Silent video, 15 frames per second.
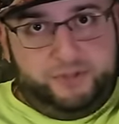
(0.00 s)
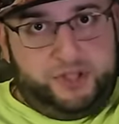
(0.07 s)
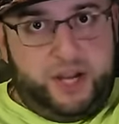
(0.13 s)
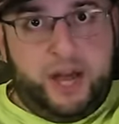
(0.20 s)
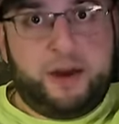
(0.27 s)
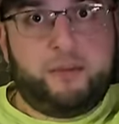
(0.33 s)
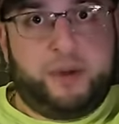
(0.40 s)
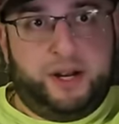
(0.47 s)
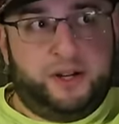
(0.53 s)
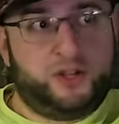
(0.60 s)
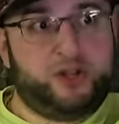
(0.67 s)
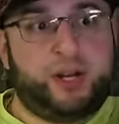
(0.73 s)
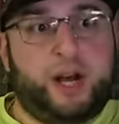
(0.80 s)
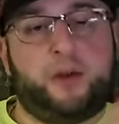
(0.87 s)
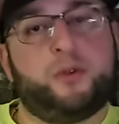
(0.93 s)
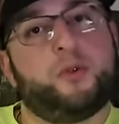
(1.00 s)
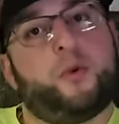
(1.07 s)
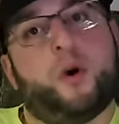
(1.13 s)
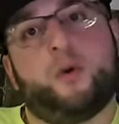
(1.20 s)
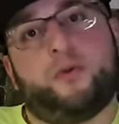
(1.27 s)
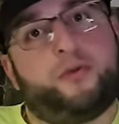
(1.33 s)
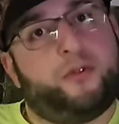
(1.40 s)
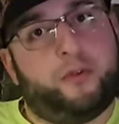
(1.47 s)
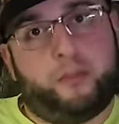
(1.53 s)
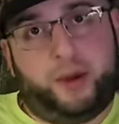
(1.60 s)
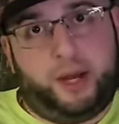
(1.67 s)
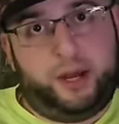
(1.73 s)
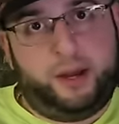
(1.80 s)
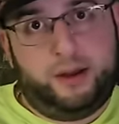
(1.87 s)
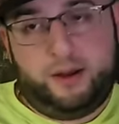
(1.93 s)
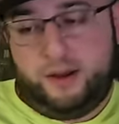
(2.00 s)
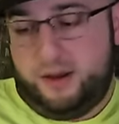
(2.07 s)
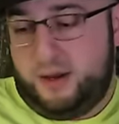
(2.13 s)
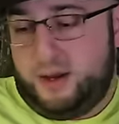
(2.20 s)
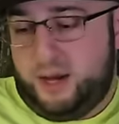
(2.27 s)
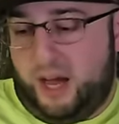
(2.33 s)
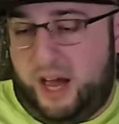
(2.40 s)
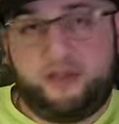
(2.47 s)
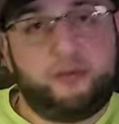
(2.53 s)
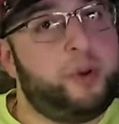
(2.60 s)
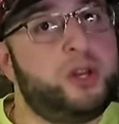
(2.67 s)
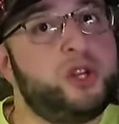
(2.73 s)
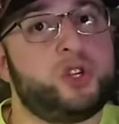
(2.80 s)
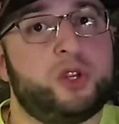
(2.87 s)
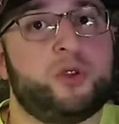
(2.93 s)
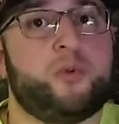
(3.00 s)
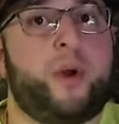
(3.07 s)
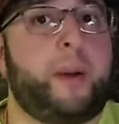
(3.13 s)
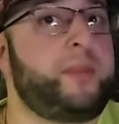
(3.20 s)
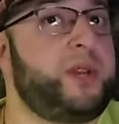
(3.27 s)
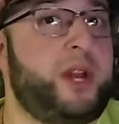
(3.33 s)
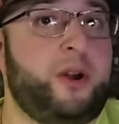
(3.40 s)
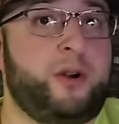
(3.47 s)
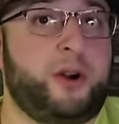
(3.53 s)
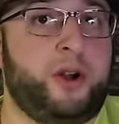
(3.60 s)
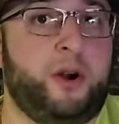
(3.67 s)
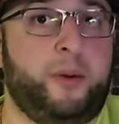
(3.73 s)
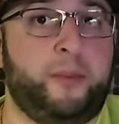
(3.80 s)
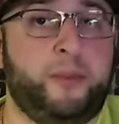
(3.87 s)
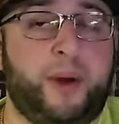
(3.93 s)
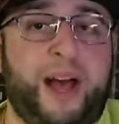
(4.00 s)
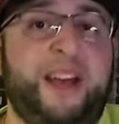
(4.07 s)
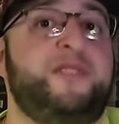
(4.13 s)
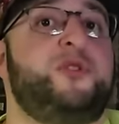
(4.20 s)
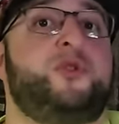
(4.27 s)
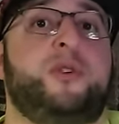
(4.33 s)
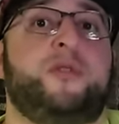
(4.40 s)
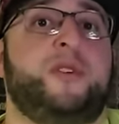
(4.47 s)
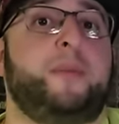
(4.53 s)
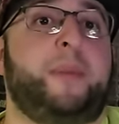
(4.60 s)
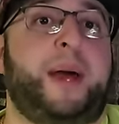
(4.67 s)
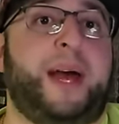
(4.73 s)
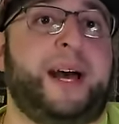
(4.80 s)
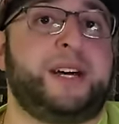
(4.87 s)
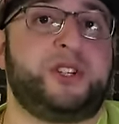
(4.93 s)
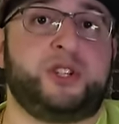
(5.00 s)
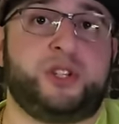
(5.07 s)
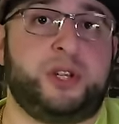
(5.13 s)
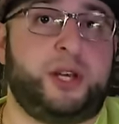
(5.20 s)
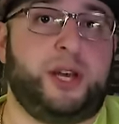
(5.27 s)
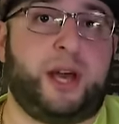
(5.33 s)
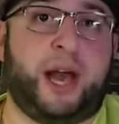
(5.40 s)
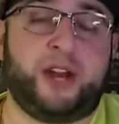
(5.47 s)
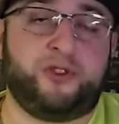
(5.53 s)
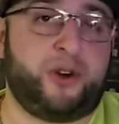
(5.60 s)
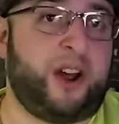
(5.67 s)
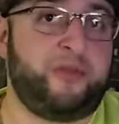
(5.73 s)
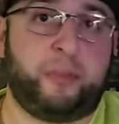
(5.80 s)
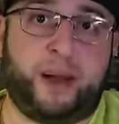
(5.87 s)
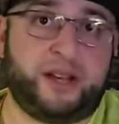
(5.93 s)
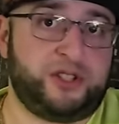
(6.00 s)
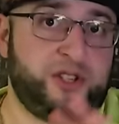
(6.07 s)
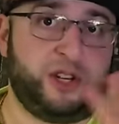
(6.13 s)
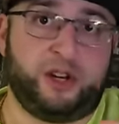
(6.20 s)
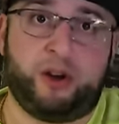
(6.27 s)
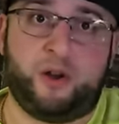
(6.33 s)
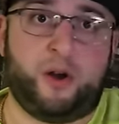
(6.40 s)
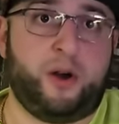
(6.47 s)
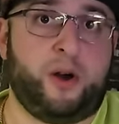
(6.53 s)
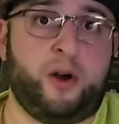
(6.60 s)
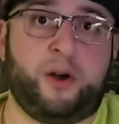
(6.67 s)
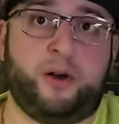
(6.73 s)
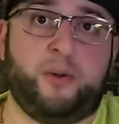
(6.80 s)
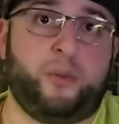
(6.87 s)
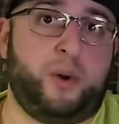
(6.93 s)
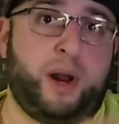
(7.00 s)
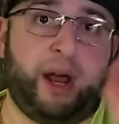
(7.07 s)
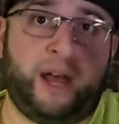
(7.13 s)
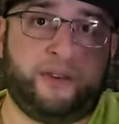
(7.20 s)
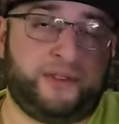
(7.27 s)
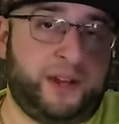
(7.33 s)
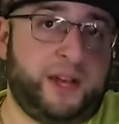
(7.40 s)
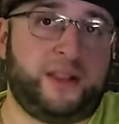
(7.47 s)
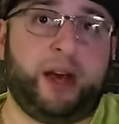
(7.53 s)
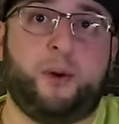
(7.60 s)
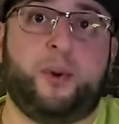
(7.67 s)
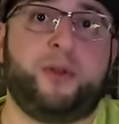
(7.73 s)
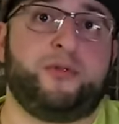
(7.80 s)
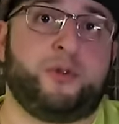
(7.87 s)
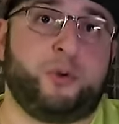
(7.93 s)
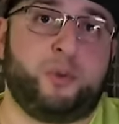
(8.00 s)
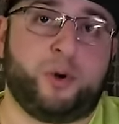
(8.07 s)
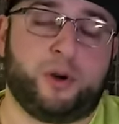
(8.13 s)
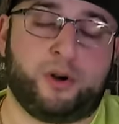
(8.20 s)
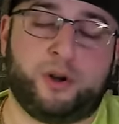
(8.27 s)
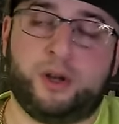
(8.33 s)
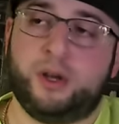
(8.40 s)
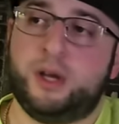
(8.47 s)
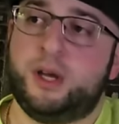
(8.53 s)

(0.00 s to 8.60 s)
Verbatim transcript: 10 minutes down the road from me. I've been to the reptarium. I've driven past it. I drive past it when I have to head that way for work